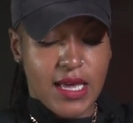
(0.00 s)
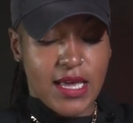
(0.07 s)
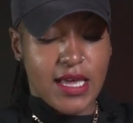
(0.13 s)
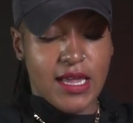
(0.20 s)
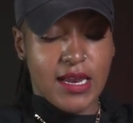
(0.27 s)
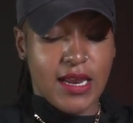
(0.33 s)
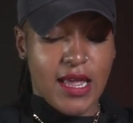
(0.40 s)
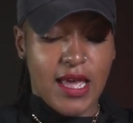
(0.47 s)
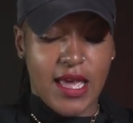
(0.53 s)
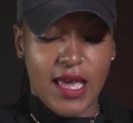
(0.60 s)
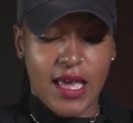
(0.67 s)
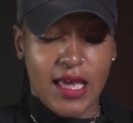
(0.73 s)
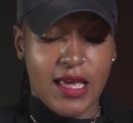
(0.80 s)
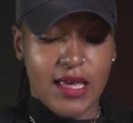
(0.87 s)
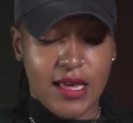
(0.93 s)
in
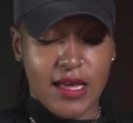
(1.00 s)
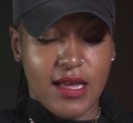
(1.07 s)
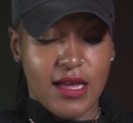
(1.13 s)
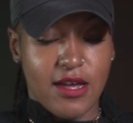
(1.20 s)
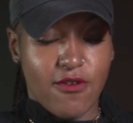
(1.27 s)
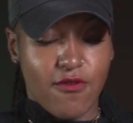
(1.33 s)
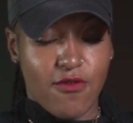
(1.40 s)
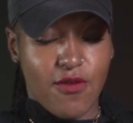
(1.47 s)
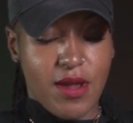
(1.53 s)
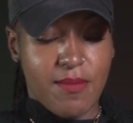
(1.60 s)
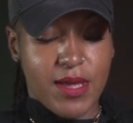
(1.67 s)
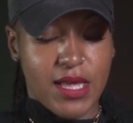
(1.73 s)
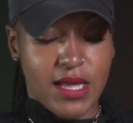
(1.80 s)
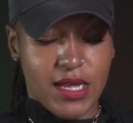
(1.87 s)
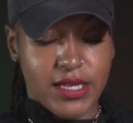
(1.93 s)
a
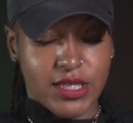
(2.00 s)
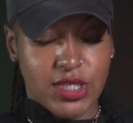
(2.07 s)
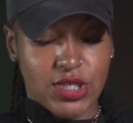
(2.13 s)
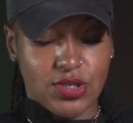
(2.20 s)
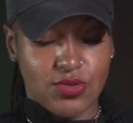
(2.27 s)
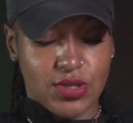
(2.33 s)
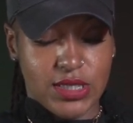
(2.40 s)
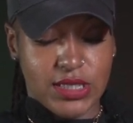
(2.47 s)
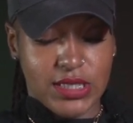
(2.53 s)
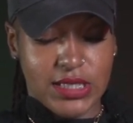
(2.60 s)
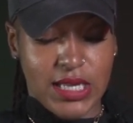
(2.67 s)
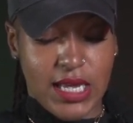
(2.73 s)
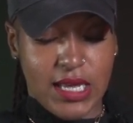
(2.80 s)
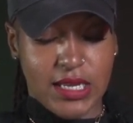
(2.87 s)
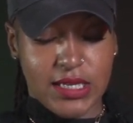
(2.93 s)
ramekin to
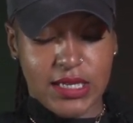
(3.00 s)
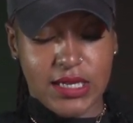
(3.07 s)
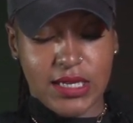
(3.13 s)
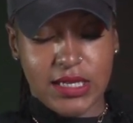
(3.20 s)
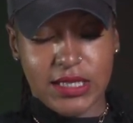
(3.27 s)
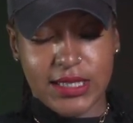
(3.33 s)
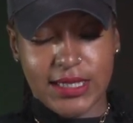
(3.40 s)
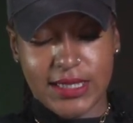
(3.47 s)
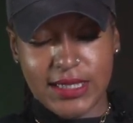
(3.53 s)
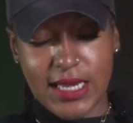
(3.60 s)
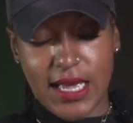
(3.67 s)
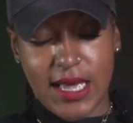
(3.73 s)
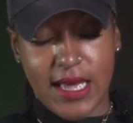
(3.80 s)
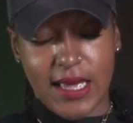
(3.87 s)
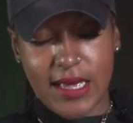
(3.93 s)
set
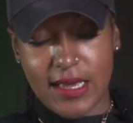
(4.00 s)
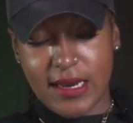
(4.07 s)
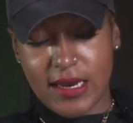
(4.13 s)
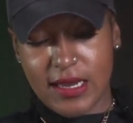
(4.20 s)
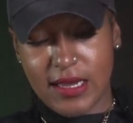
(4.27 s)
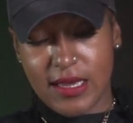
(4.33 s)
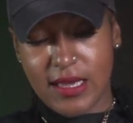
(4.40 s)
aside.